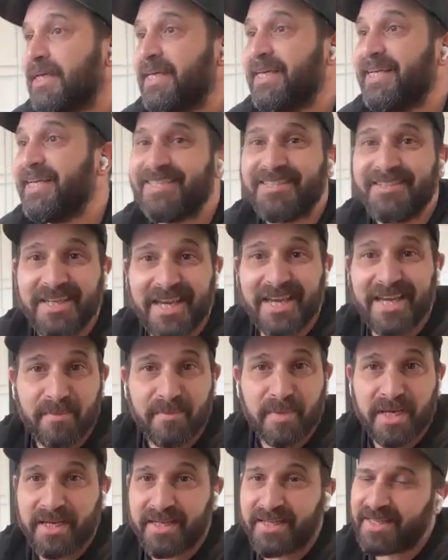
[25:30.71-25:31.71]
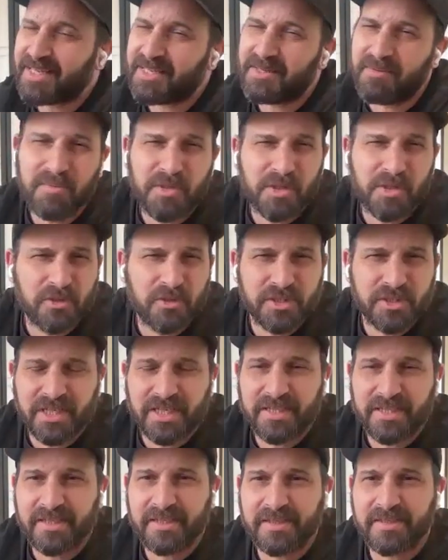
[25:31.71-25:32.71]
Entertainment, like
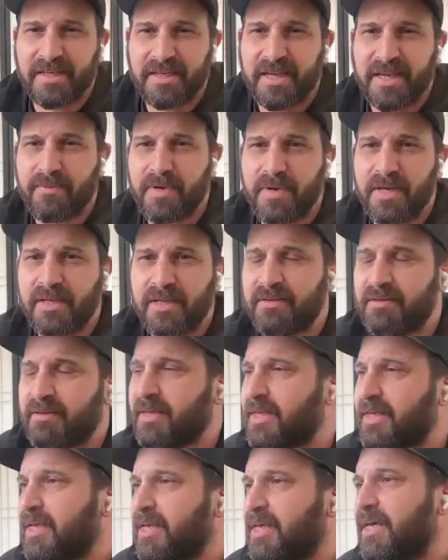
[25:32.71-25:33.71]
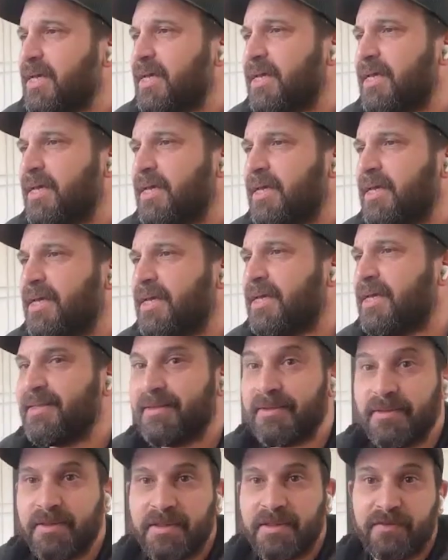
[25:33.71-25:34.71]
music entertainment,
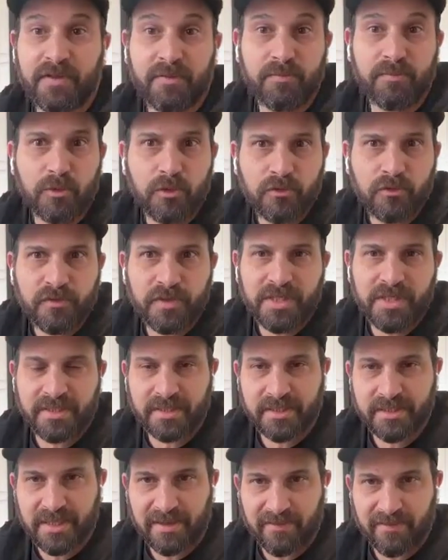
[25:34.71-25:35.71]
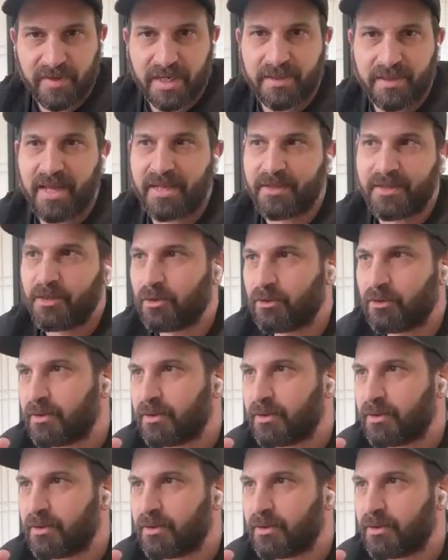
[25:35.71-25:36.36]
and even movies and stuff like that,